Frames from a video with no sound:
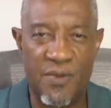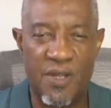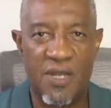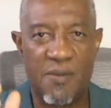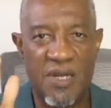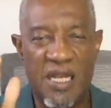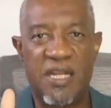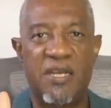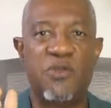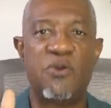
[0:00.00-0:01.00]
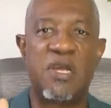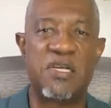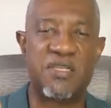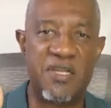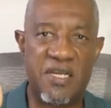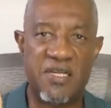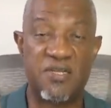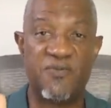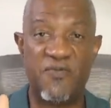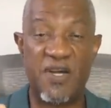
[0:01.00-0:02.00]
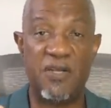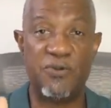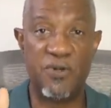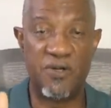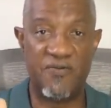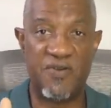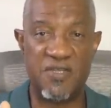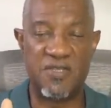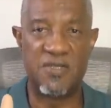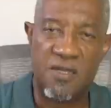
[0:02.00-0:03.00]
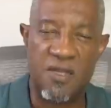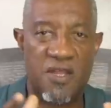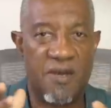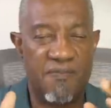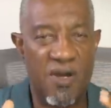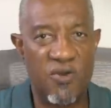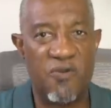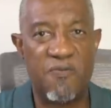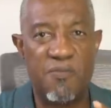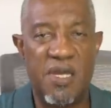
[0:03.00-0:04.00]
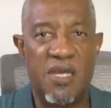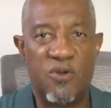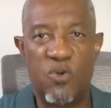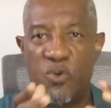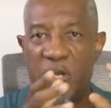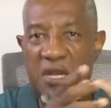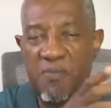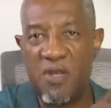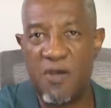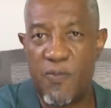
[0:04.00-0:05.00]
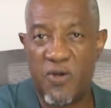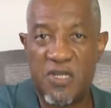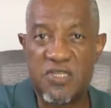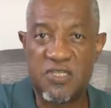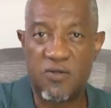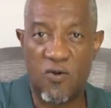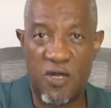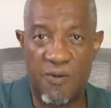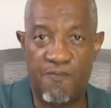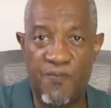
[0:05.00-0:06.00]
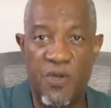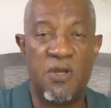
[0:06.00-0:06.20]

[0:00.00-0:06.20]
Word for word: And I'm glad that you guys are getting some value out of this. The amount of men who hit me up on Instagram